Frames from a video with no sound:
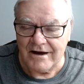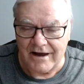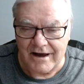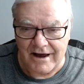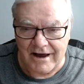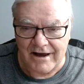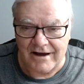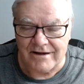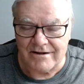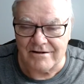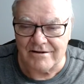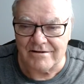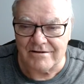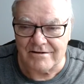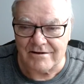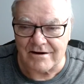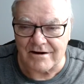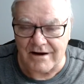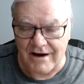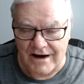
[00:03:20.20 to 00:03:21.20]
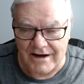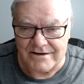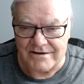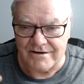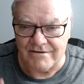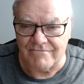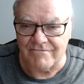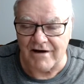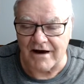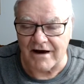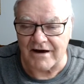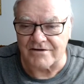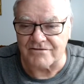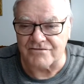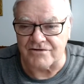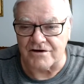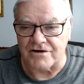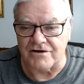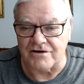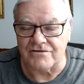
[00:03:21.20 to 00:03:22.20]
and the kind of
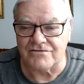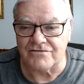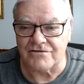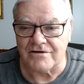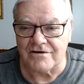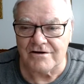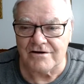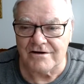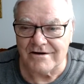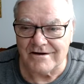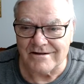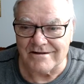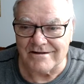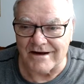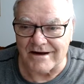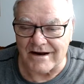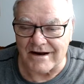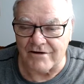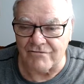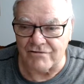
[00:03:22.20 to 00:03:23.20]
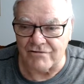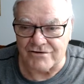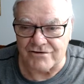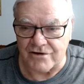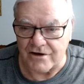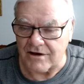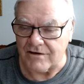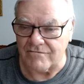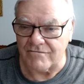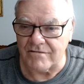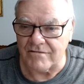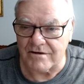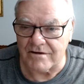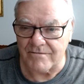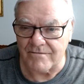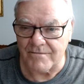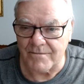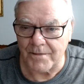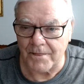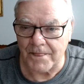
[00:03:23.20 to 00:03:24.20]
vaccines that I received.
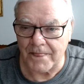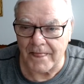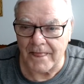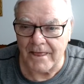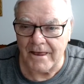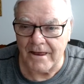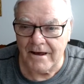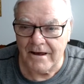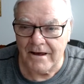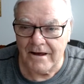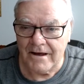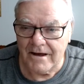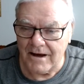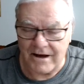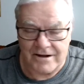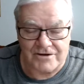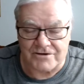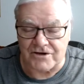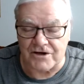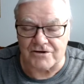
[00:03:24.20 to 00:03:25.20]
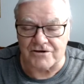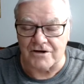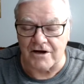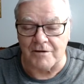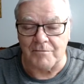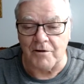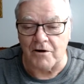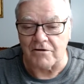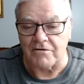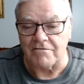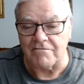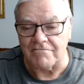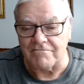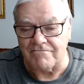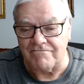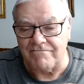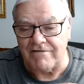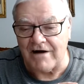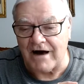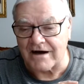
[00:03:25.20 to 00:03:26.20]
And this isn't about
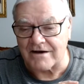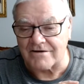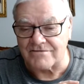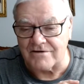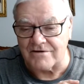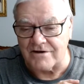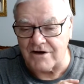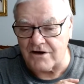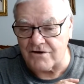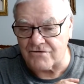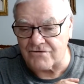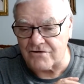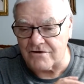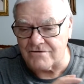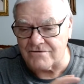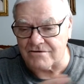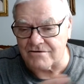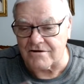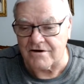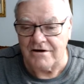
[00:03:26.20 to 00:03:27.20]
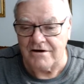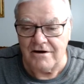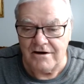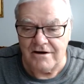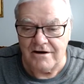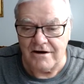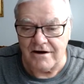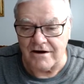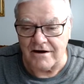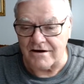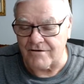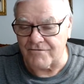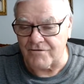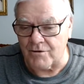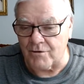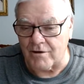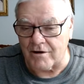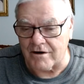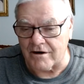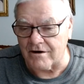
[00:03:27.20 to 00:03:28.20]
vaccinations. And if you
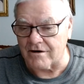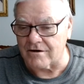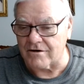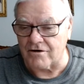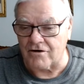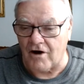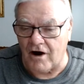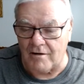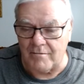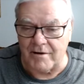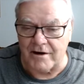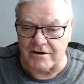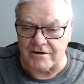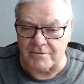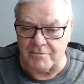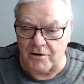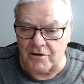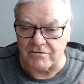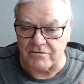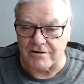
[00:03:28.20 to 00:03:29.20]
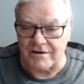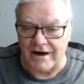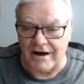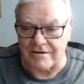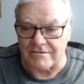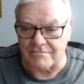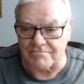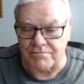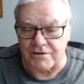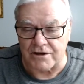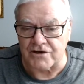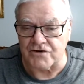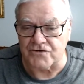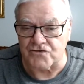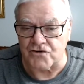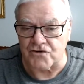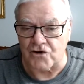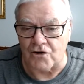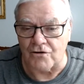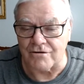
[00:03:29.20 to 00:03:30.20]
want to comment about that, please
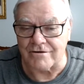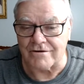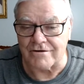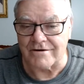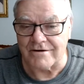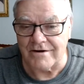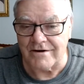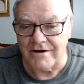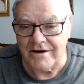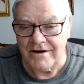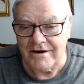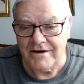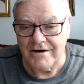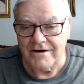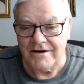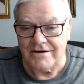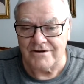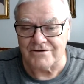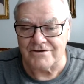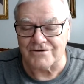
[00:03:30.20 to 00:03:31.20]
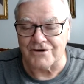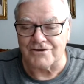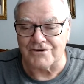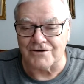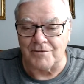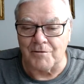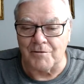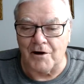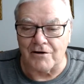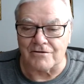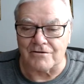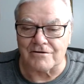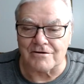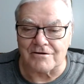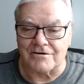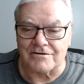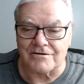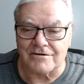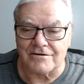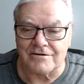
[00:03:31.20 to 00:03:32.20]
don't. This is about
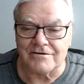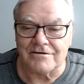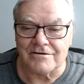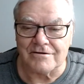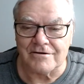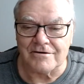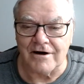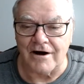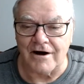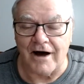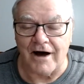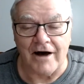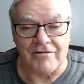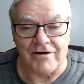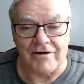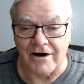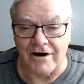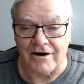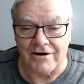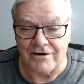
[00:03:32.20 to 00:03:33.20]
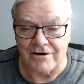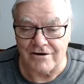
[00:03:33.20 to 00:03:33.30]
having a